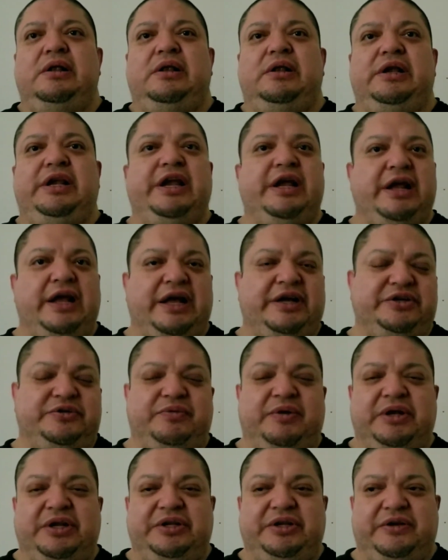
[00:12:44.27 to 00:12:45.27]
he has
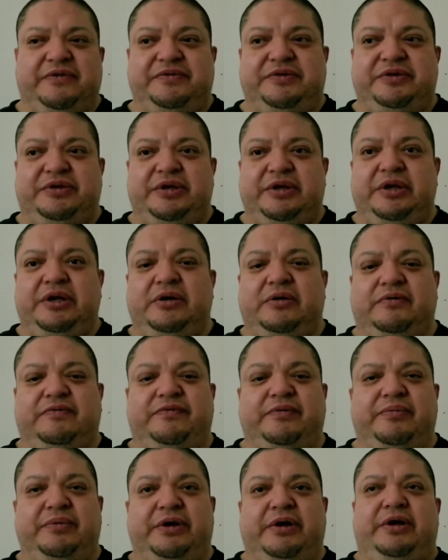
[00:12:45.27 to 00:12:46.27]
relatives, you know,
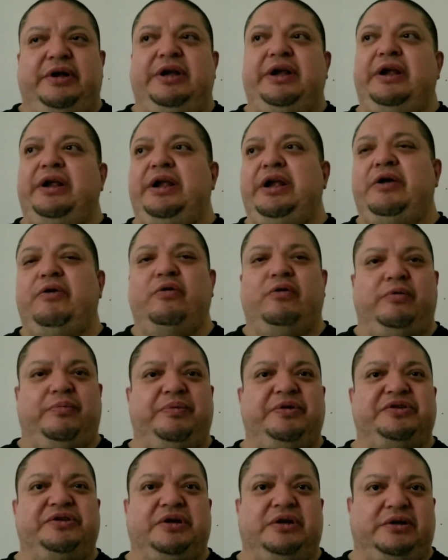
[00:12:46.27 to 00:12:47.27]
from there. He, he grew up
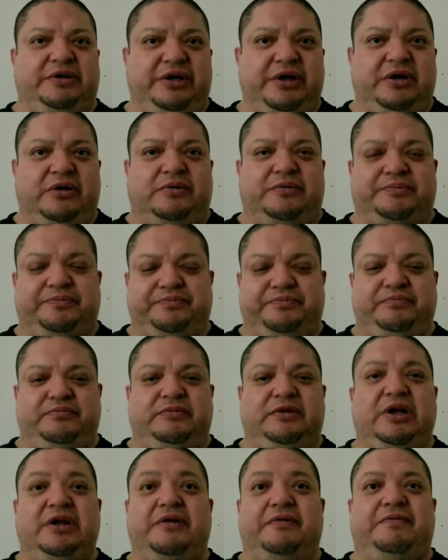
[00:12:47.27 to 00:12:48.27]
as a, you know,
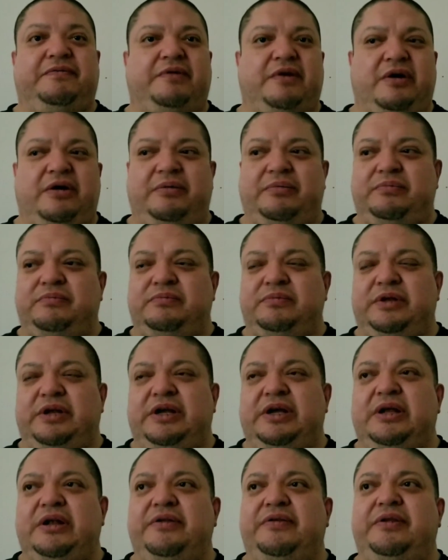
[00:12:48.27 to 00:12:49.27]
on a farm and that
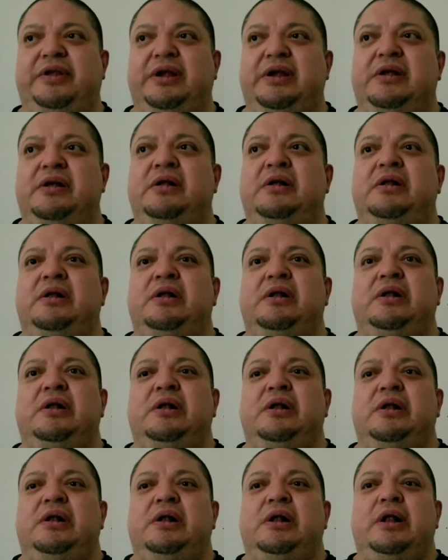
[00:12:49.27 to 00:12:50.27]
kind of thing.
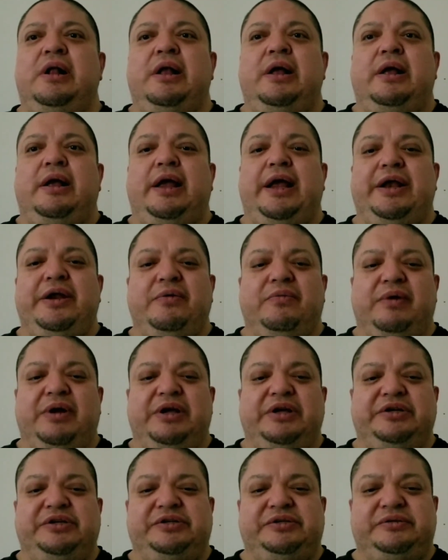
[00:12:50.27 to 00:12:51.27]

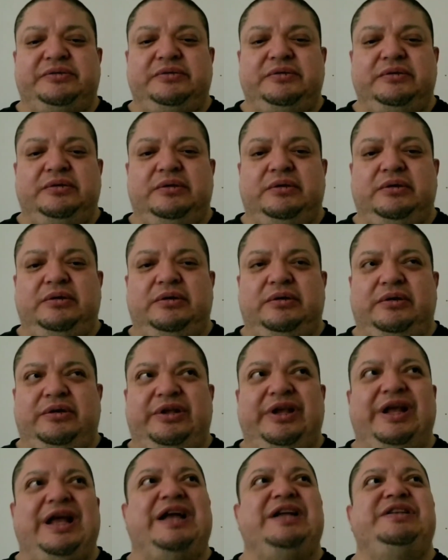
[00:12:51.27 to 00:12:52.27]
Anyways,
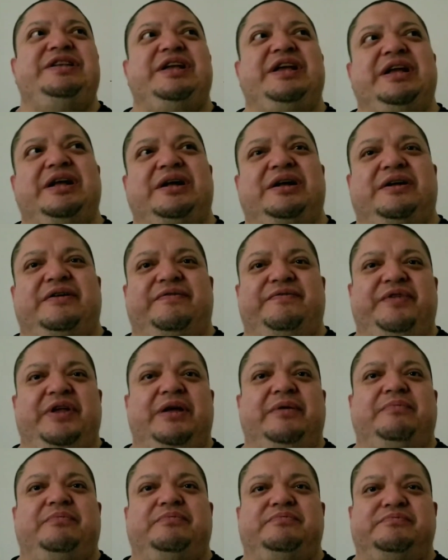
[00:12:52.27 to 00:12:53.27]
the idea of
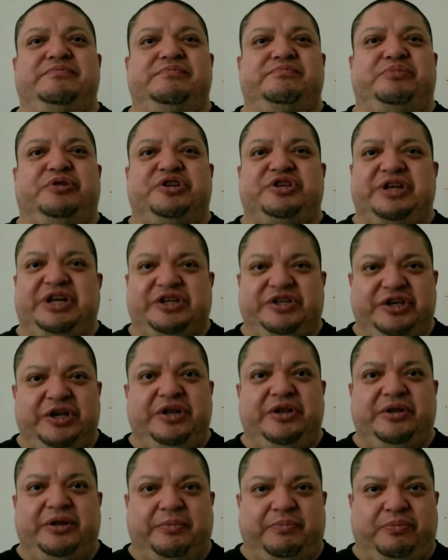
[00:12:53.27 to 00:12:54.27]
them
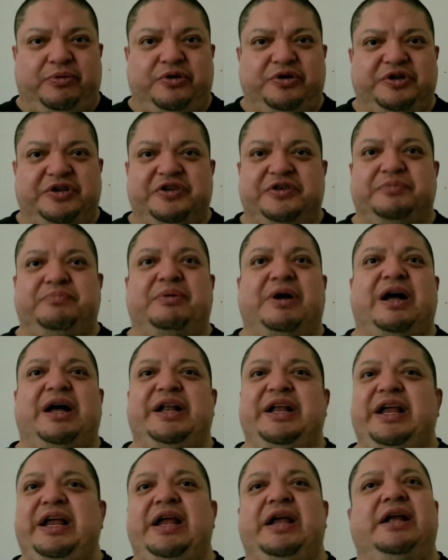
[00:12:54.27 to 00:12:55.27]
possessing the person's
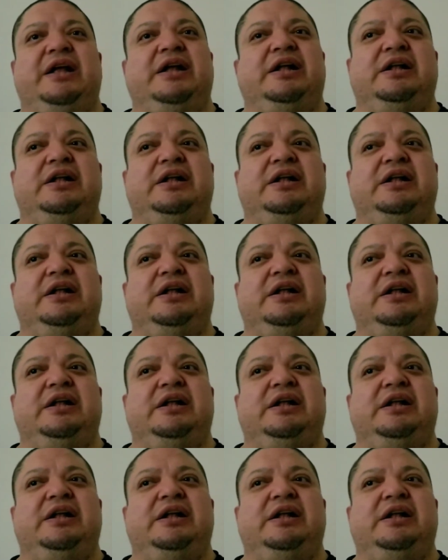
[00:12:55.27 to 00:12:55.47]
body,